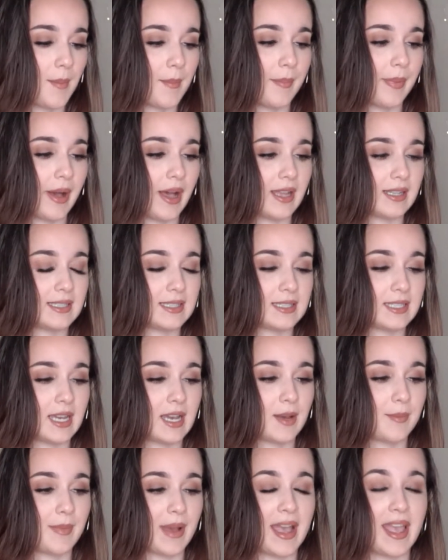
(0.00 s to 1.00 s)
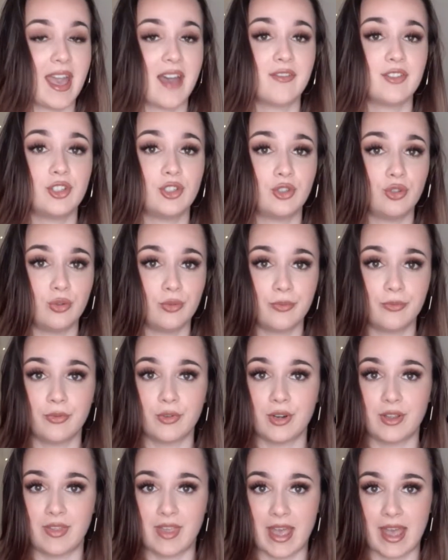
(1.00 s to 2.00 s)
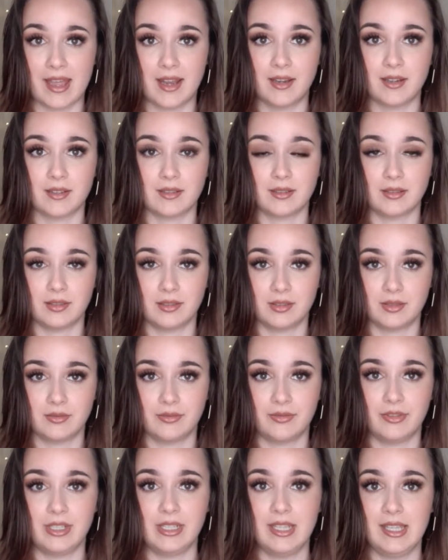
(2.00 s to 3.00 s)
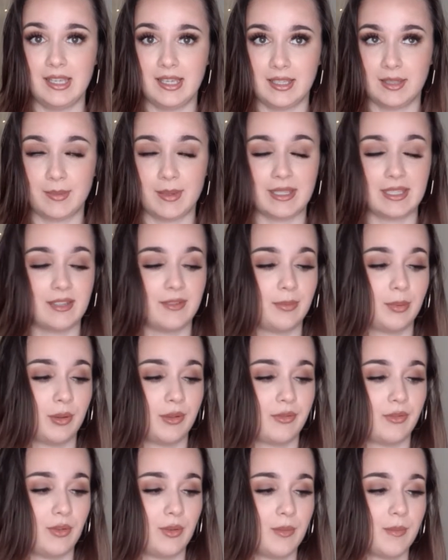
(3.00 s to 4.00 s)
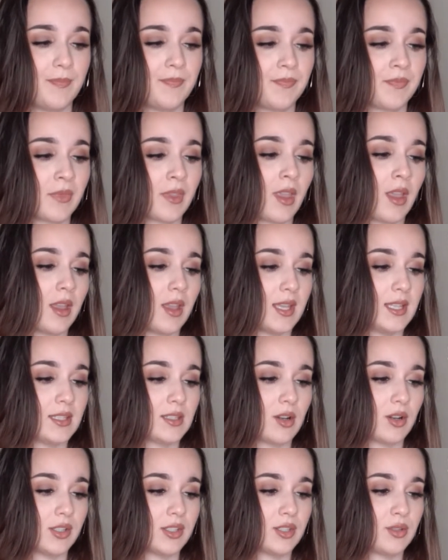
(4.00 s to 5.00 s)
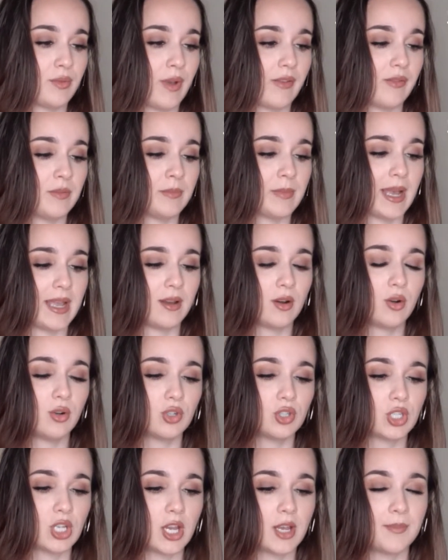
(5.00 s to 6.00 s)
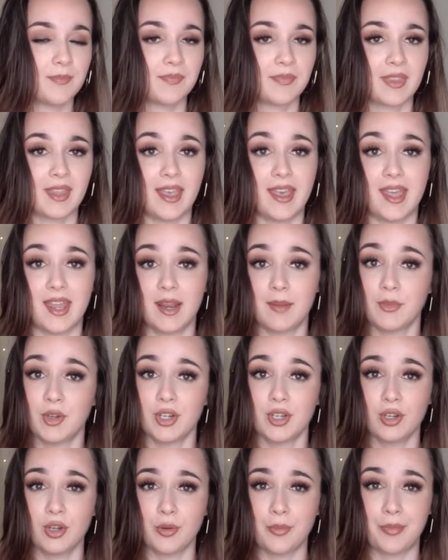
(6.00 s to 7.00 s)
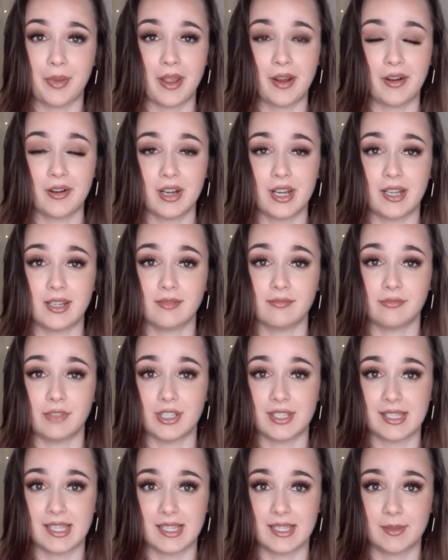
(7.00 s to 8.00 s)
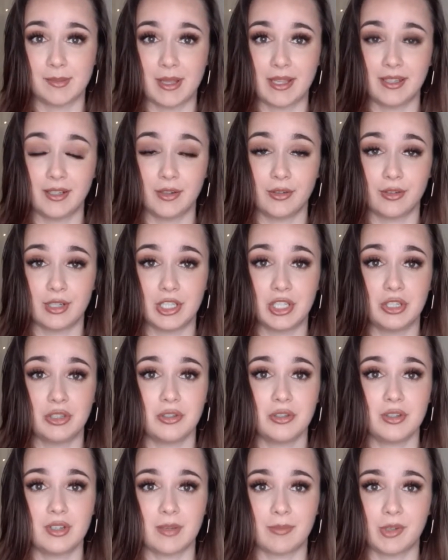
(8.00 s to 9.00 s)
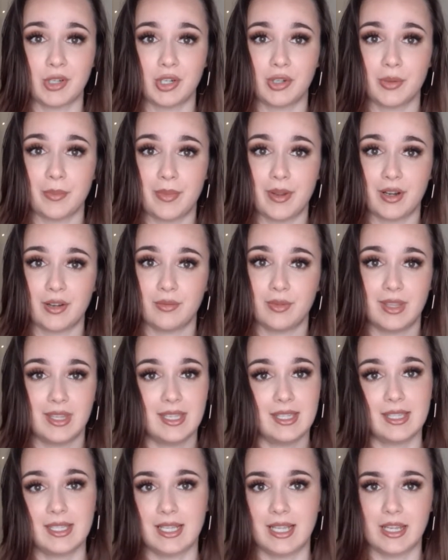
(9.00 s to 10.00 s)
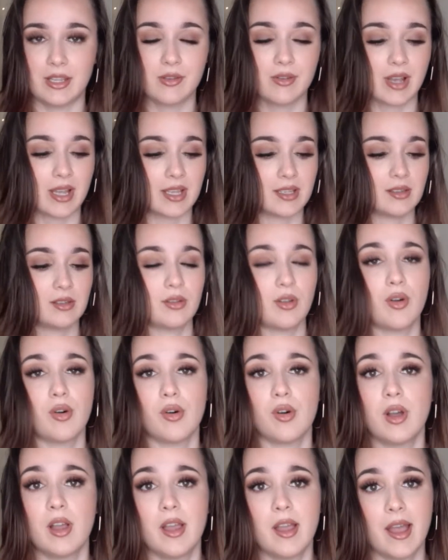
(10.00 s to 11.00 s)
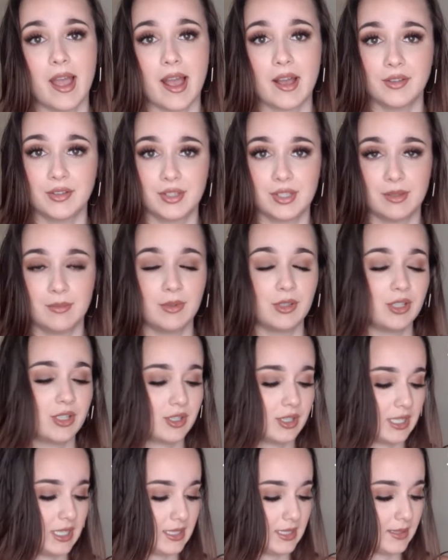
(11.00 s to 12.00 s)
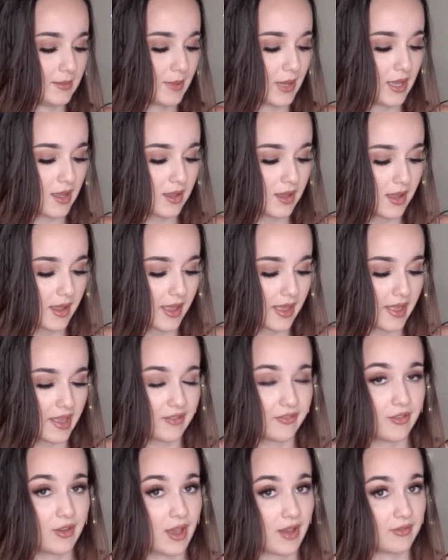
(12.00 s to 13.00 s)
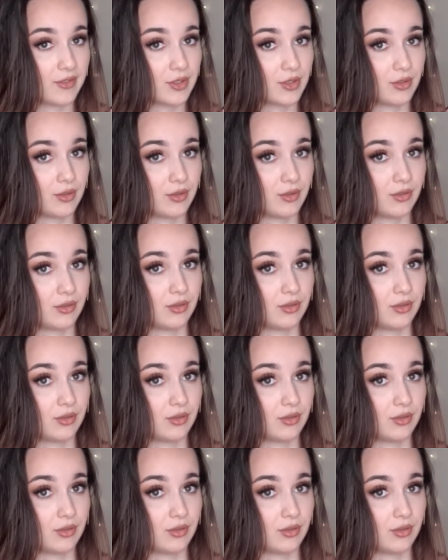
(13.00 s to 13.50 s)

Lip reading: But I have a dupe for that really expensive perfume. It's called Suavin by Okja. And I'm going to compare it once I smell the original. I'm going to compare it with this and let you guys know how similar they smell. If you have to